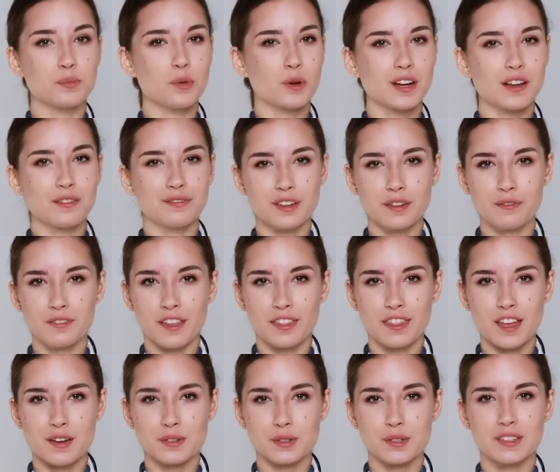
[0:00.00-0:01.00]
more than
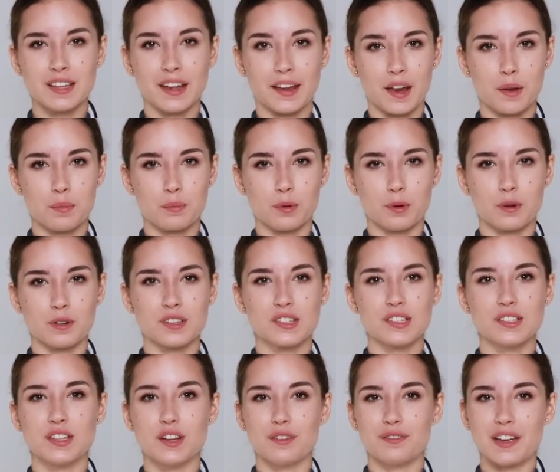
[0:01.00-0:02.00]
50,000
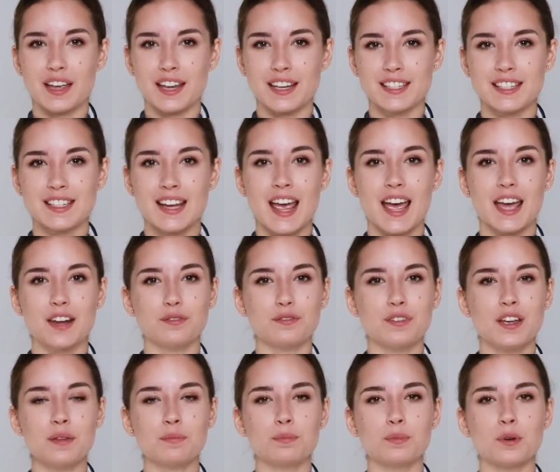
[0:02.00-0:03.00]
airports, navaids, and
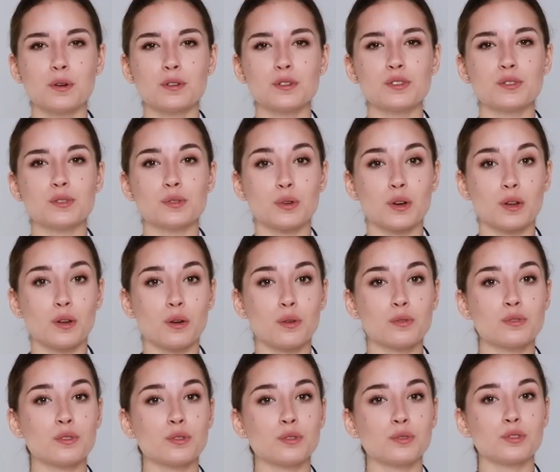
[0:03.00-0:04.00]
waypoints to allow
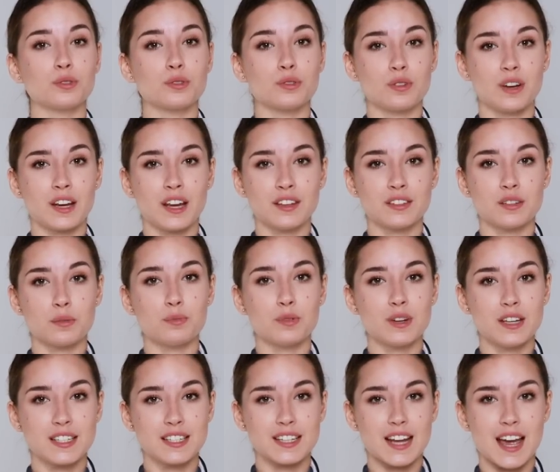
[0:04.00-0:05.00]
you to create a
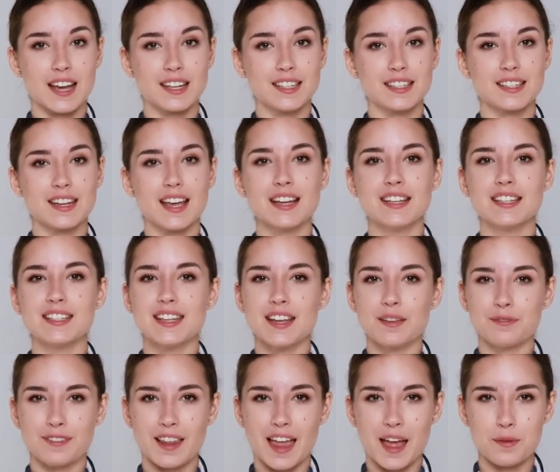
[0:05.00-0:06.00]
precise and
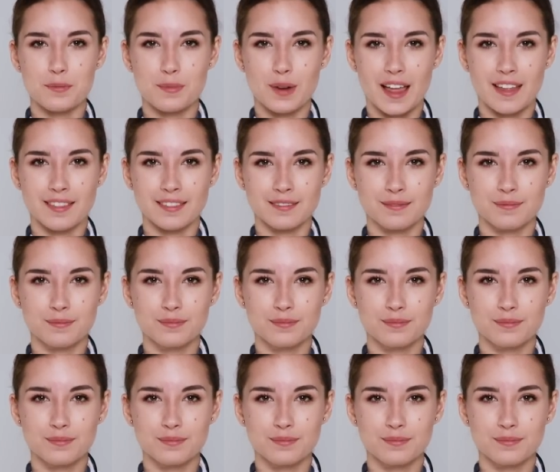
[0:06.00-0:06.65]
safe flight plan.